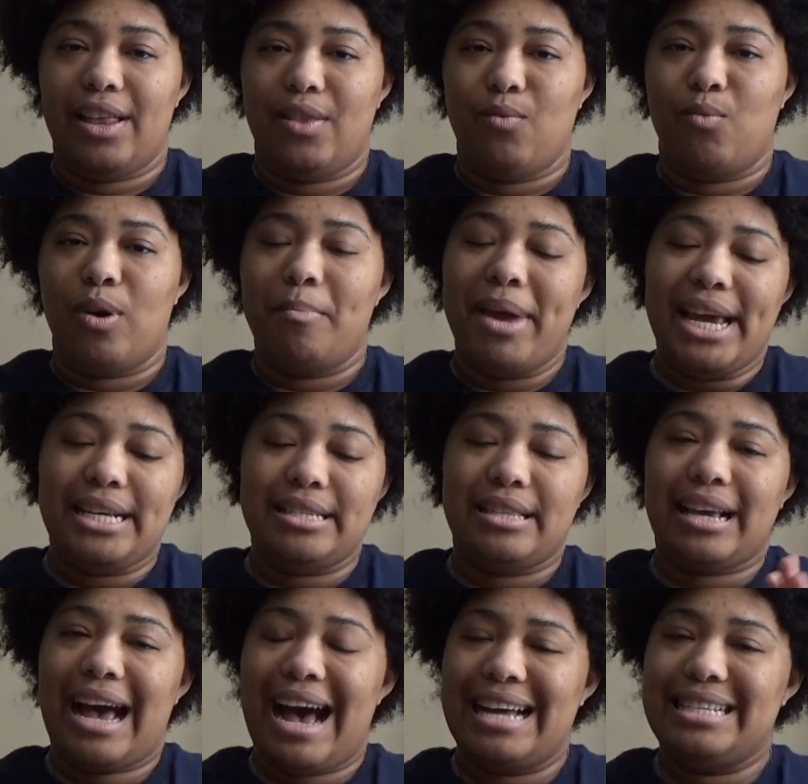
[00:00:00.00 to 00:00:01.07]
What makes
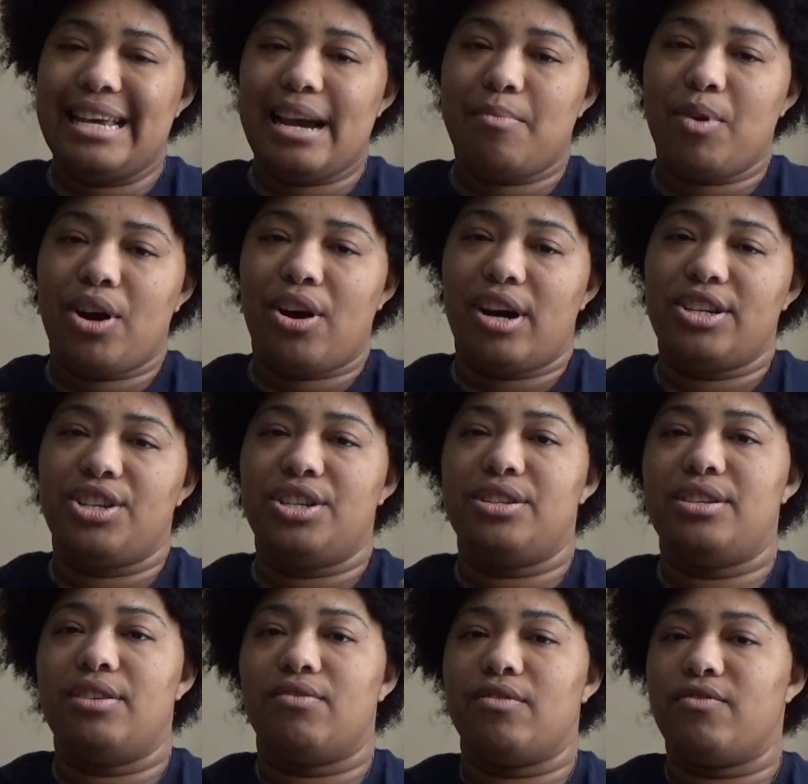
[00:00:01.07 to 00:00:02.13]
contact precautions
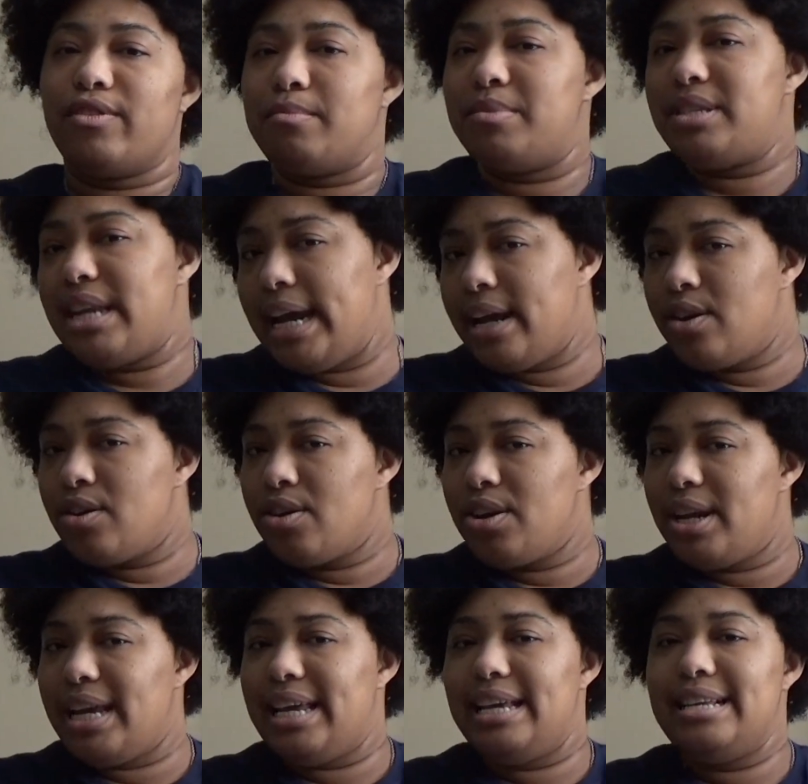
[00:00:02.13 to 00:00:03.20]
different from standard
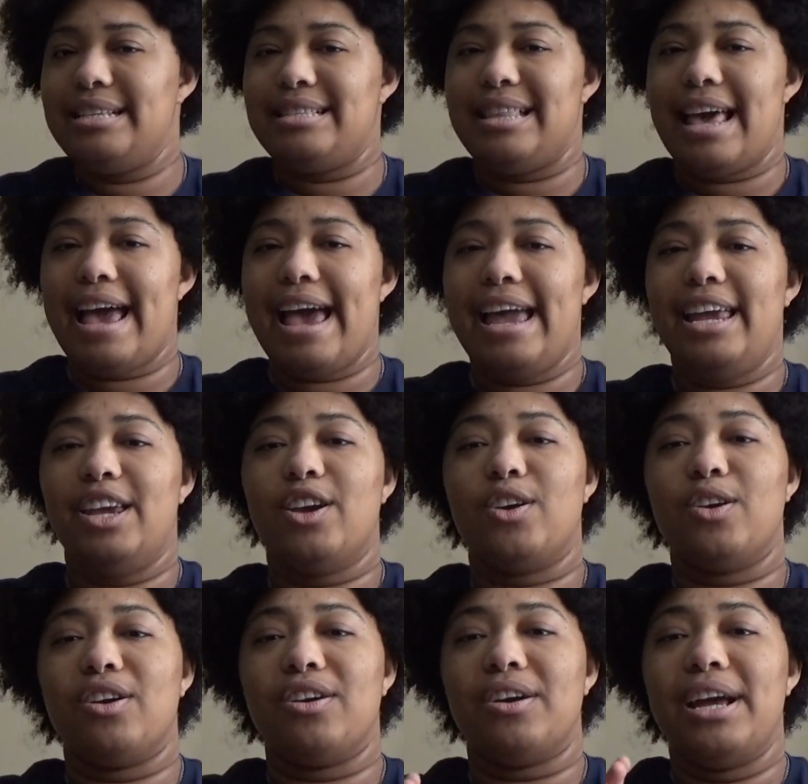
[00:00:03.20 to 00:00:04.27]
is that
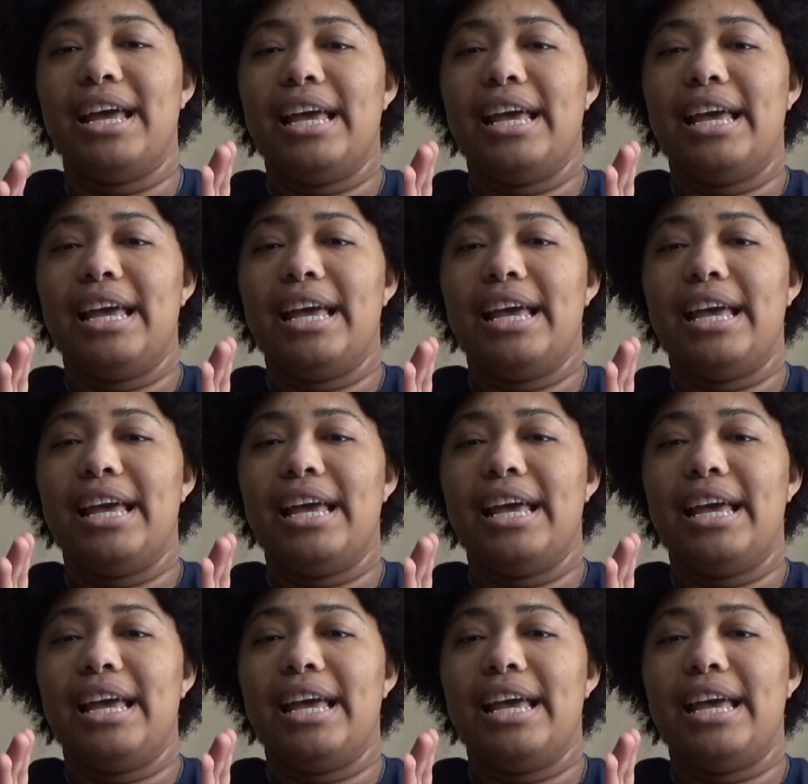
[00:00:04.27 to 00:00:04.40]
you're